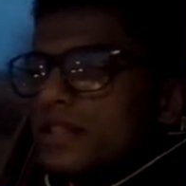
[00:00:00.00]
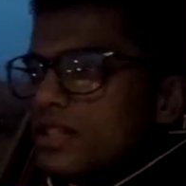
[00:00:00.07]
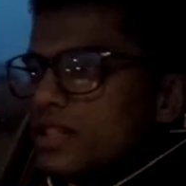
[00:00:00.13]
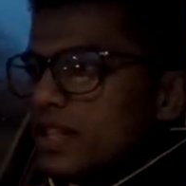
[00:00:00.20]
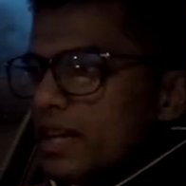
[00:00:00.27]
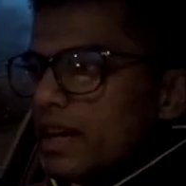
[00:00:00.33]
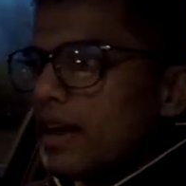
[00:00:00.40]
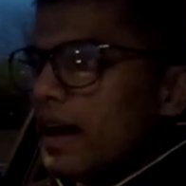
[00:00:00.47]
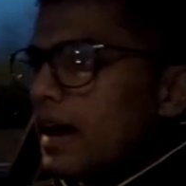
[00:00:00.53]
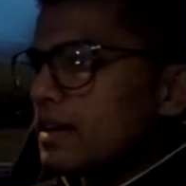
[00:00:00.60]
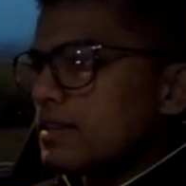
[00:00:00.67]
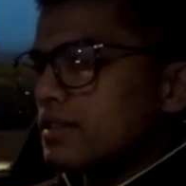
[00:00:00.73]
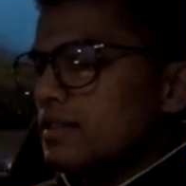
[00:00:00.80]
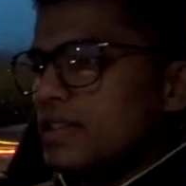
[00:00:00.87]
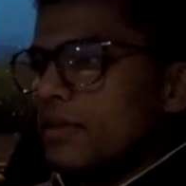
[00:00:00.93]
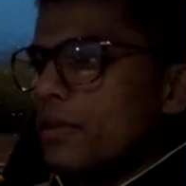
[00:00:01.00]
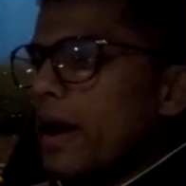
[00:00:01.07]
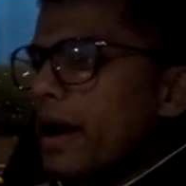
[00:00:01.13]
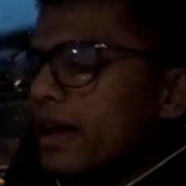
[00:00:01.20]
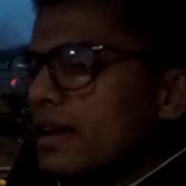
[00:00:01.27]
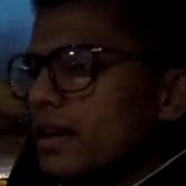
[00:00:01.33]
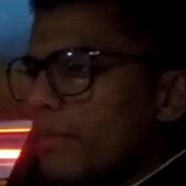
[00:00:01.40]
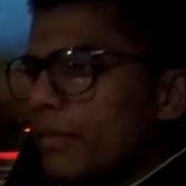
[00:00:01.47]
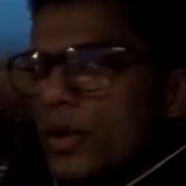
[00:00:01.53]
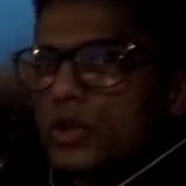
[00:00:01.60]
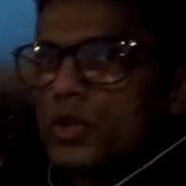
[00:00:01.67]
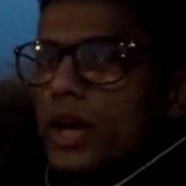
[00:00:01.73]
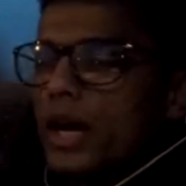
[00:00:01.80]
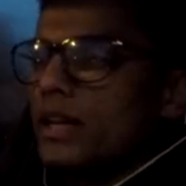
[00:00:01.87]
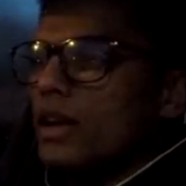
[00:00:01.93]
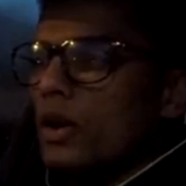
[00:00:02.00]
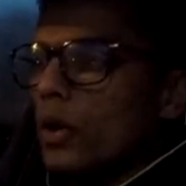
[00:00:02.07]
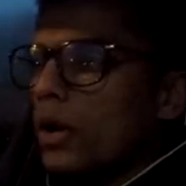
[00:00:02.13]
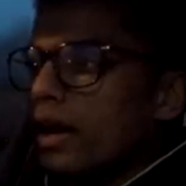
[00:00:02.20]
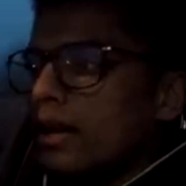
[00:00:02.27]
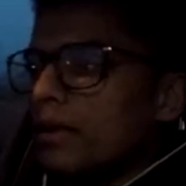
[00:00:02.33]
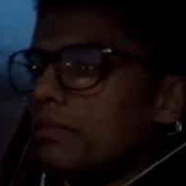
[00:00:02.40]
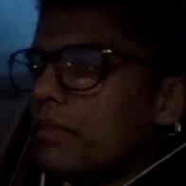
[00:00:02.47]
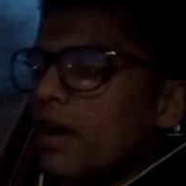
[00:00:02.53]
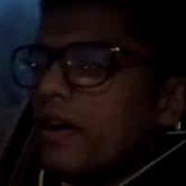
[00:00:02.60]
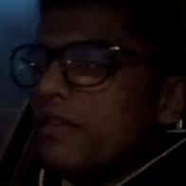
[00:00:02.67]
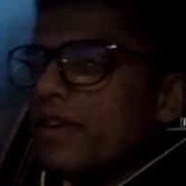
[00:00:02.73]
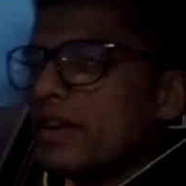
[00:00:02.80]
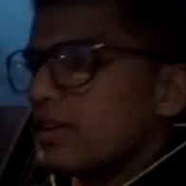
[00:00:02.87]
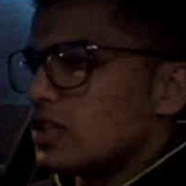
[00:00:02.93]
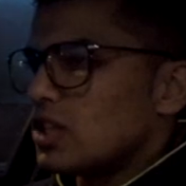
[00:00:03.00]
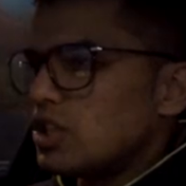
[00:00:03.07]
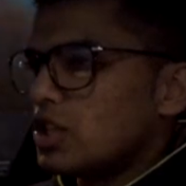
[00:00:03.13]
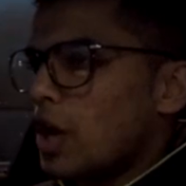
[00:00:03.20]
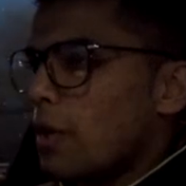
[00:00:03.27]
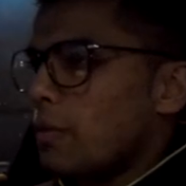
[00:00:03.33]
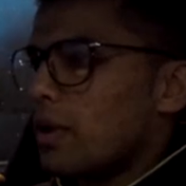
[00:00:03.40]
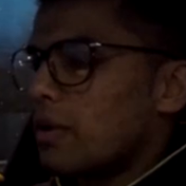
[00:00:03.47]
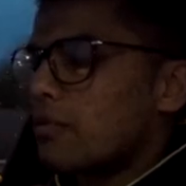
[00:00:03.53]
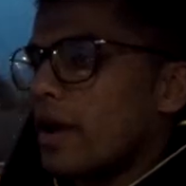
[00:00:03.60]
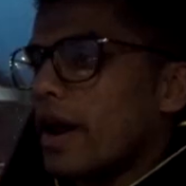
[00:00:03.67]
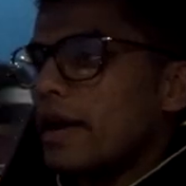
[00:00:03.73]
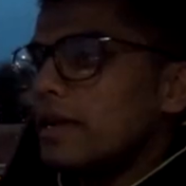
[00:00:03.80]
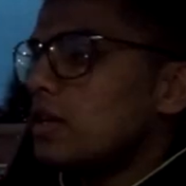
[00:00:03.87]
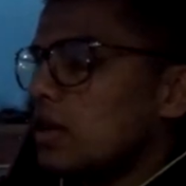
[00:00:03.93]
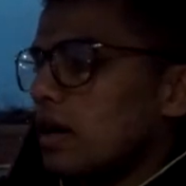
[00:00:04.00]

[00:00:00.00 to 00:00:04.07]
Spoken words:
G-Class, G-Wagon. I'm not sure. I didn't look at it, but I think it's a German reg.